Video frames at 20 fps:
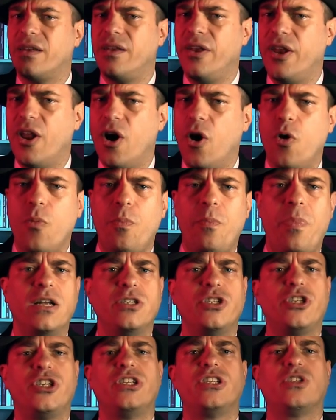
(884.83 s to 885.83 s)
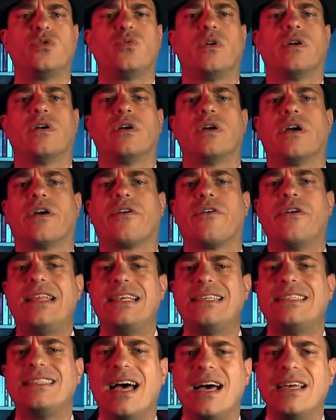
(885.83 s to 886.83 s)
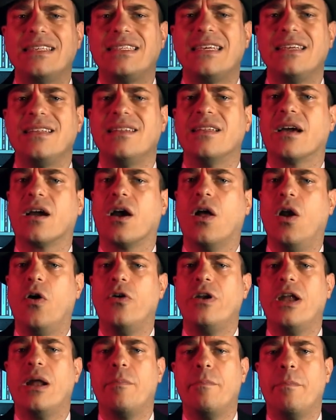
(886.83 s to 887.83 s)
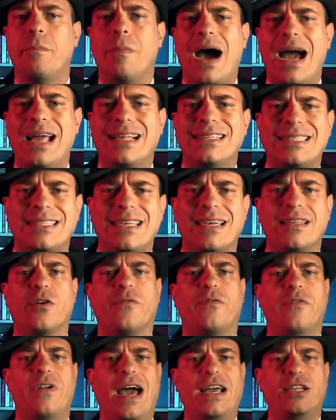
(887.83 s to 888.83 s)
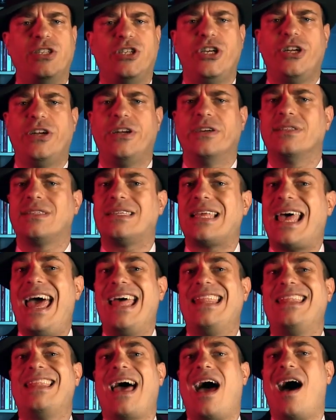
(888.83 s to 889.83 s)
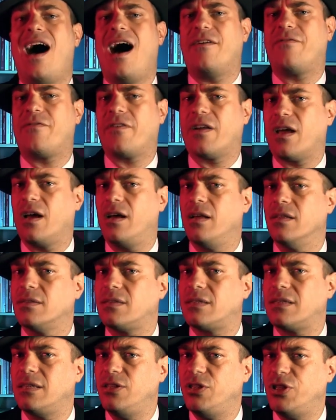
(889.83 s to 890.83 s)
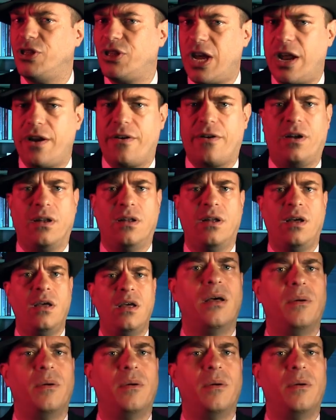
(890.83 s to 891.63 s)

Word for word: no punches when criticizing the colonial mindset of Nigerians and Africans in general.